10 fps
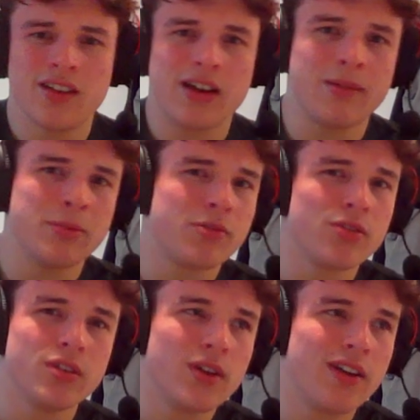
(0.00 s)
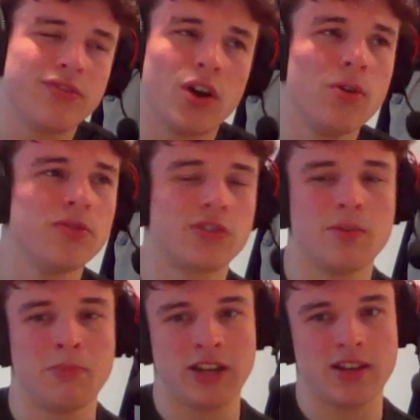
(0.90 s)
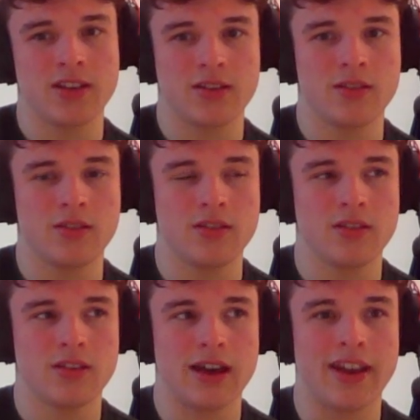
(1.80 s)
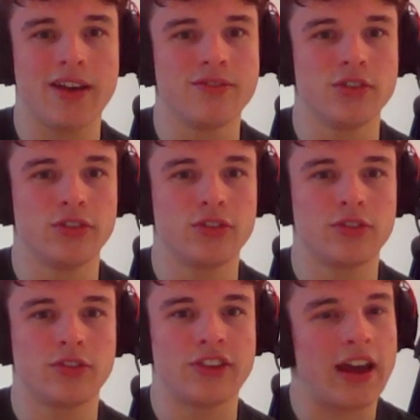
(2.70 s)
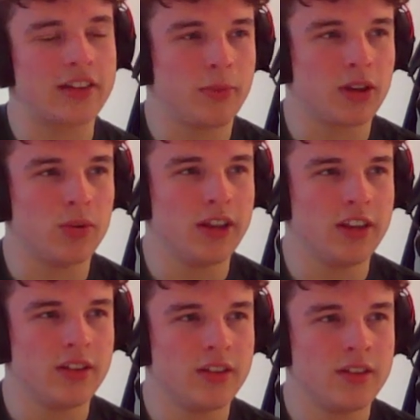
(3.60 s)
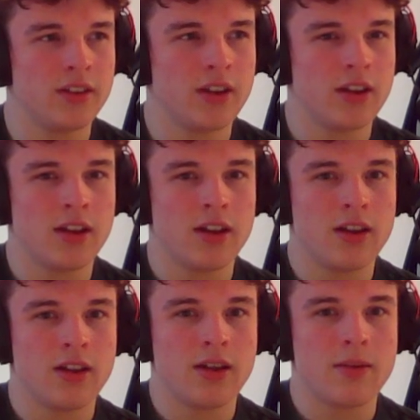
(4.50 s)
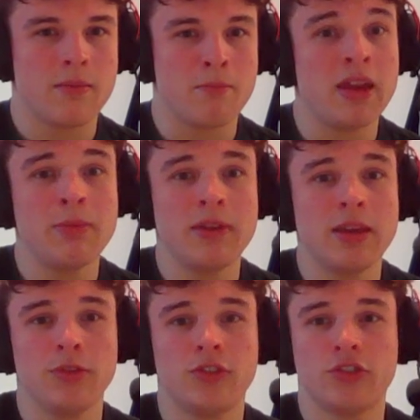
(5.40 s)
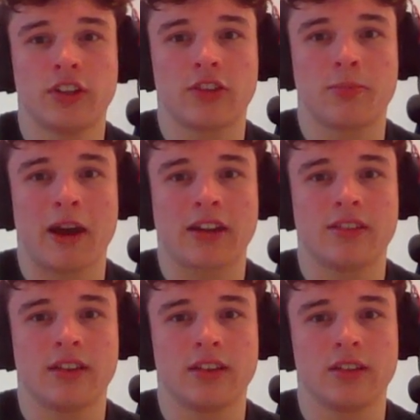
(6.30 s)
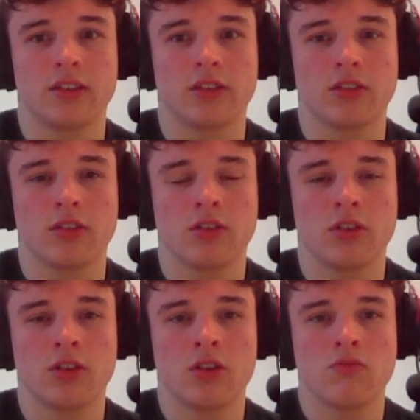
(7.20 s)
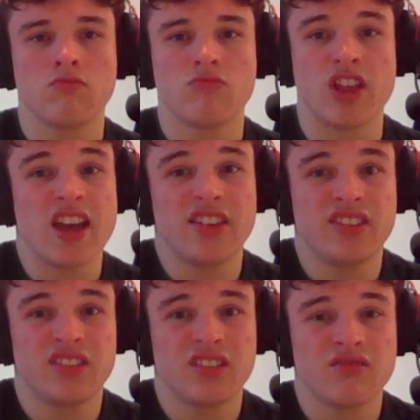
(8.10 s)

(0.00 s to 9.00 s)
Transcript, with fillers: I mean, bro, you have over a minute, and I've just sacked my queen. Maybe he was just expecting this?